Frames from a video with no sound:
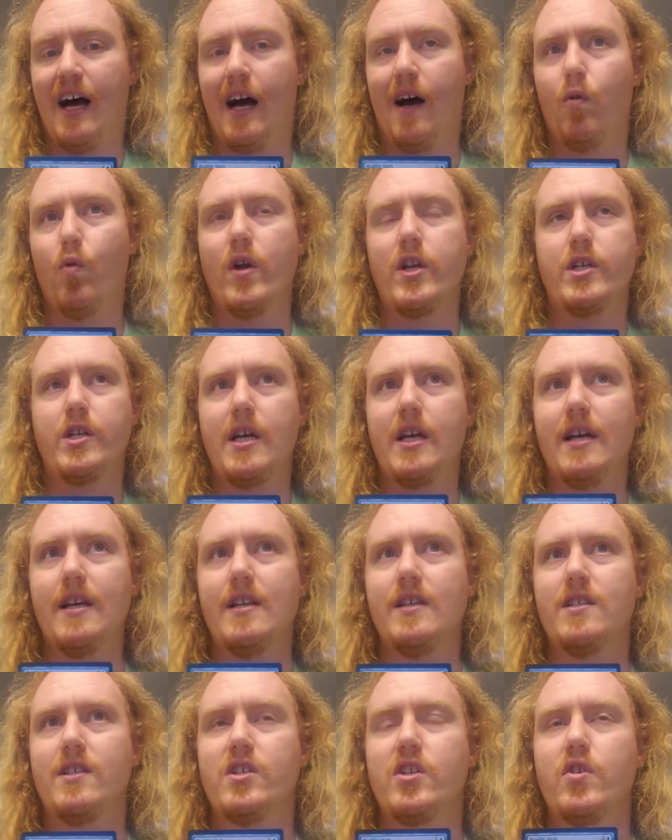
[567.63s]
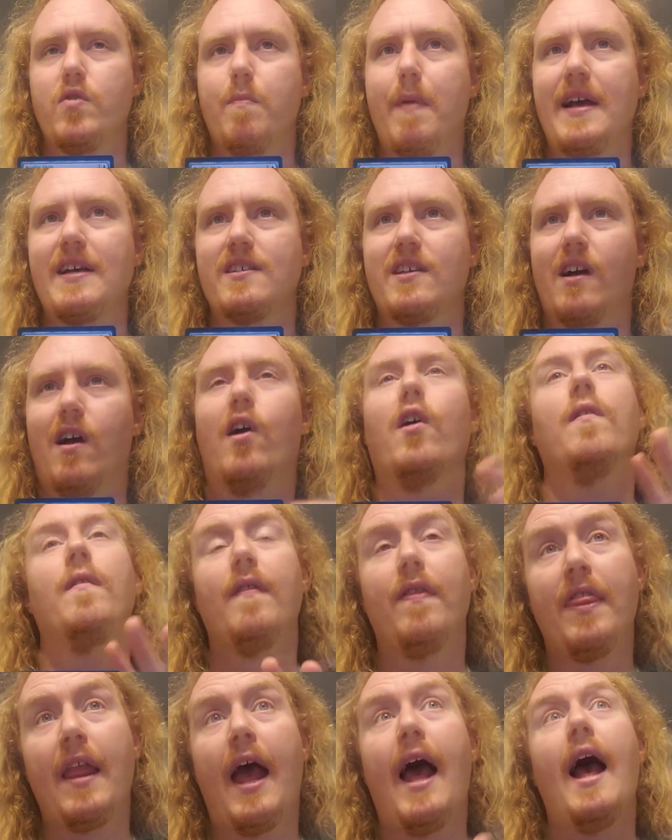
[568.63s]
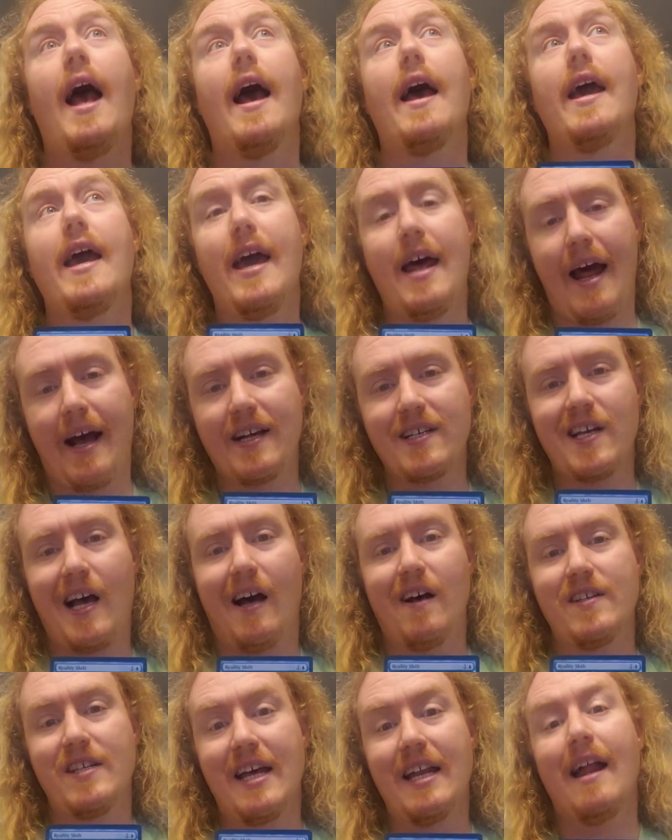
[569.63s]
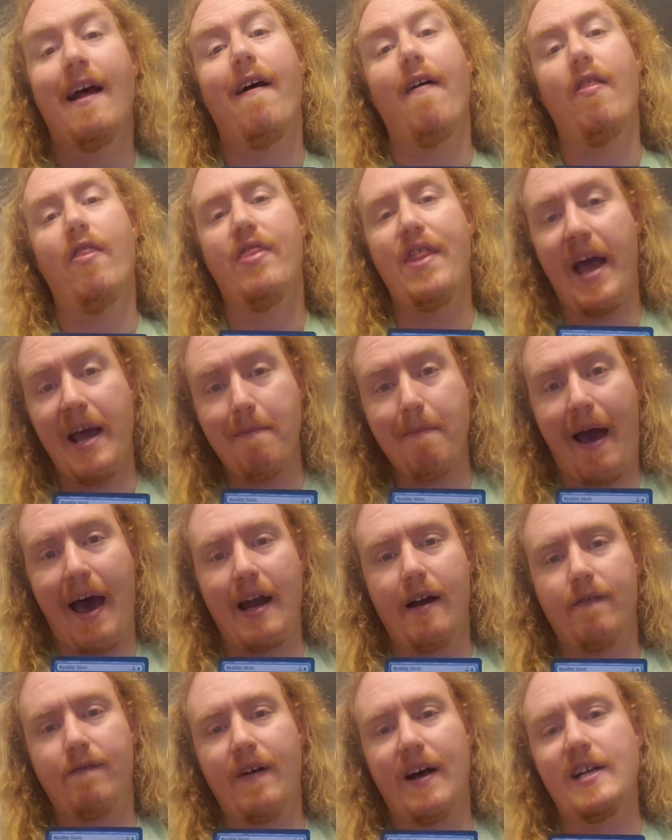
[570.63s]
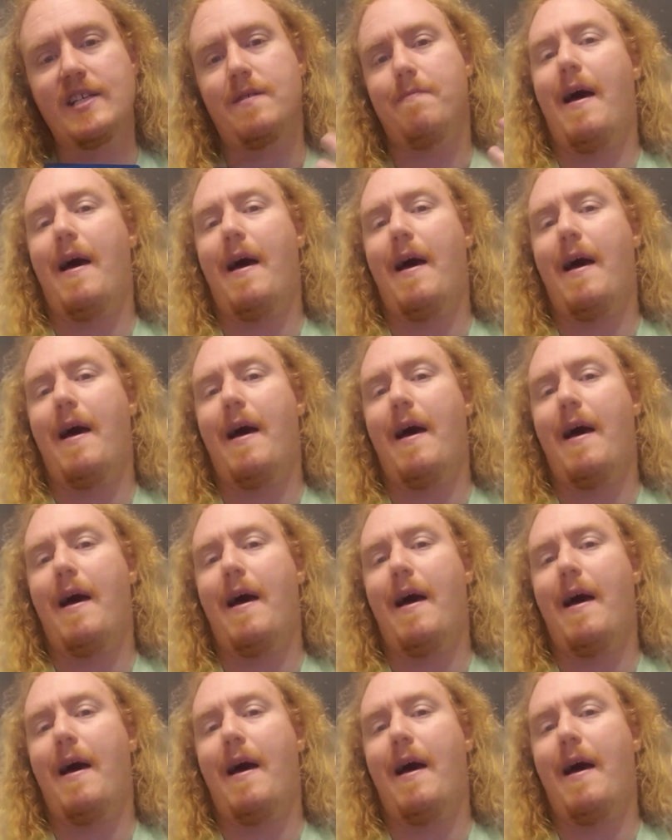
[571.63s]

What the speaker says: which is to it exiles it, they manifest.